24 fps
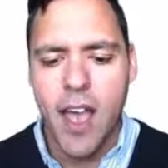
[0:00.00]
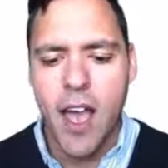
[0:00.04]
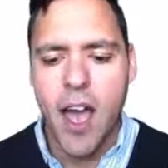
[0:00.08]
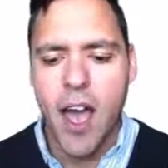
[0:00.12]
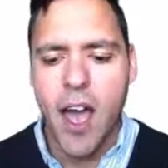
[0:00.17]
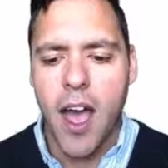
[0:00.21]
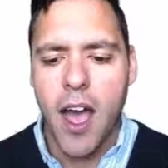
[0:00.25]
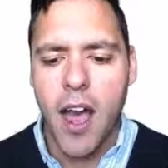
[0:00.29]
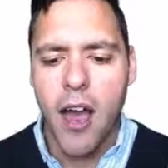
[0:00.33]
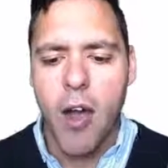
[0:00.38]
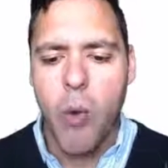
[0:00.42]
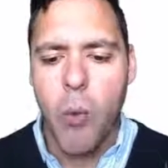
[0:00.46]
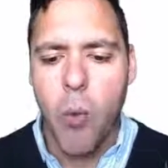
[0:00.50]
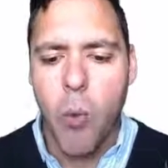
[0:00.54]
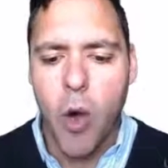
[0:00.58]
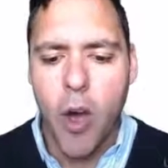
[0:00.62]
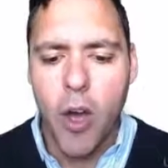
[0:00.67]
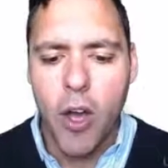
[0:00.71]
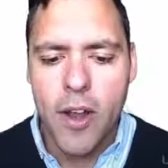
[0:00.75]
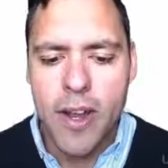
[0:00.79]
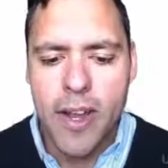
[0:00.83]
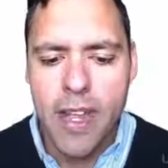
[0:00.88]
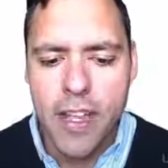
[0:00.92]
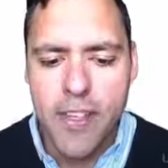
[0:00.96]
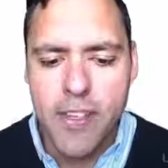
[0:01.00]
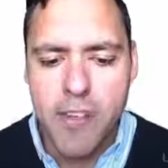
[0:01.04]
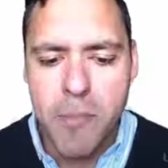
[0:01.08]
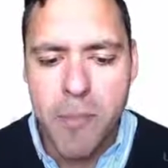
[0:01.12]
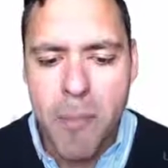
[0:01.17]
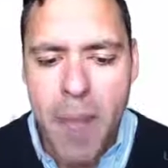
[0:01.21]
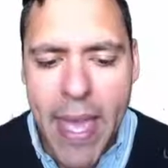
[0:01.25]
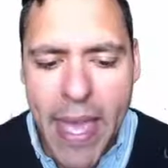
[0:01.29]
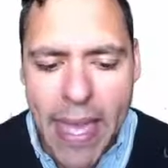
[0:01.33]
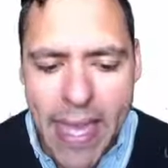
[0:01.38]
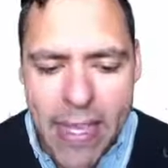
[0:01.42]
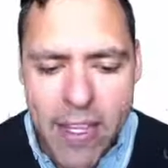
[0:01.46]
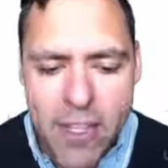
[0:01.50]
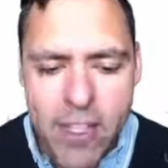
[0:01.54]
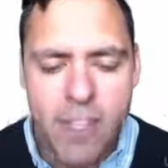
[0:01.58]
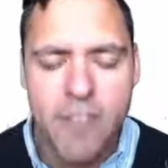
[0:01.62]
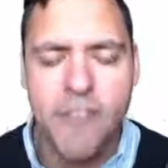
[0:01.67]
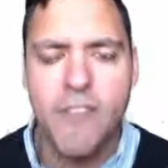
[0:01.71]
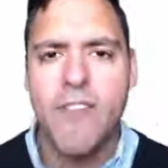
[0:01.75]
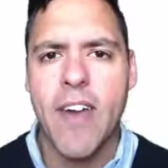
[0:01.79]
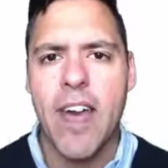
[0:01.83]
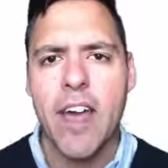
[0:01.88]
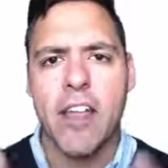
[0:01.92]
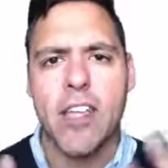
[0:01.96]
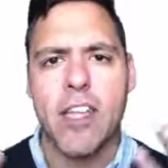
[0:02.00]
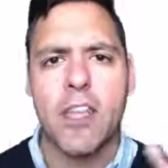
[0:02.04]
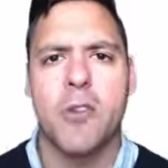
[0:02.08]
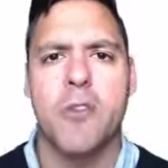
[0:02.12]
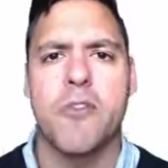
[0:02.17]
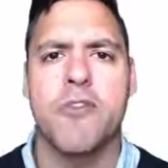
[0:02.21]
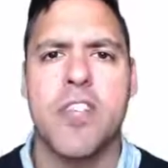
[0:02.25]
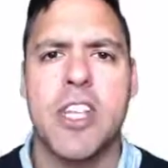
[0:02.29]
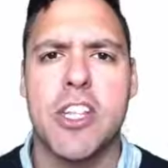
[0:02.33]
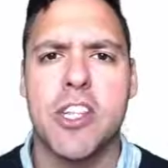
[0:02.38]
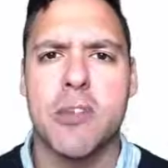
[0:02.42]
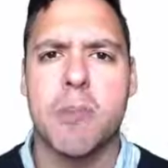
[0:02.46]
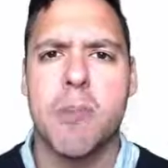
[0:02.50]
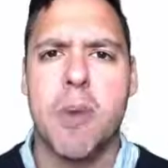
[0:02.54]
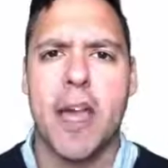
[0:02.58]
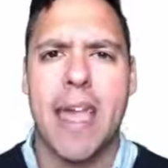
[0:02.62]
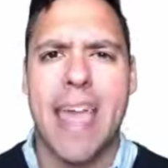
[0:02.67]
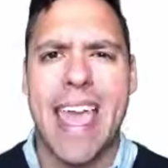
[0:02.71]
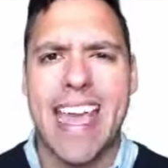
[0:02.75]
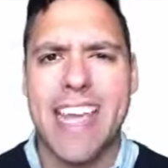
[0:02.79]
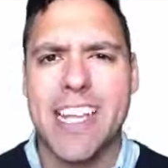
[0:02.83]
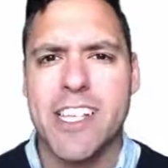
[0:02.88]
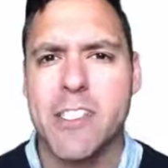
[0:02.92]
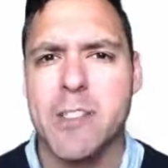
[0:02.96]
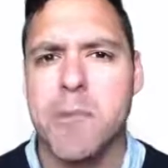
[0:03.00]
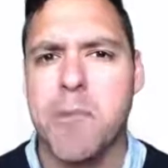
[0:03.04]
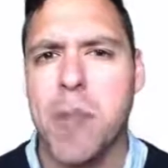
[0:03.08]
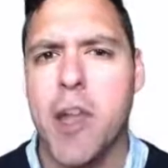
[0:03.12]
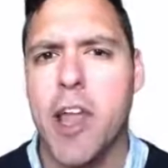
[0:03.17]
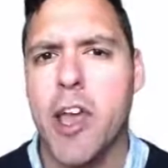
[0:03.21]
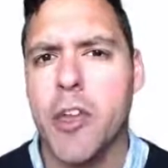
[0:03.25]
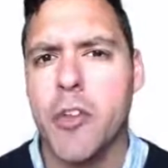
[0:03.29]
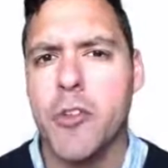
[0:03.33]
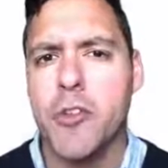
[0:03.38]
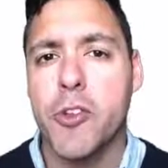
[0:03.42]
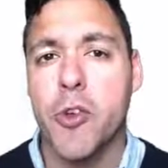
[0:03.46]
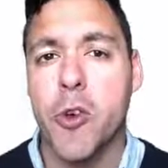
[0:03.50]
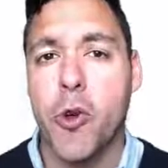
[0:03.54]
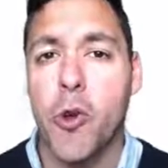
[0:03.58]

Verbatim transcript: are what has made the value of Digibyte explode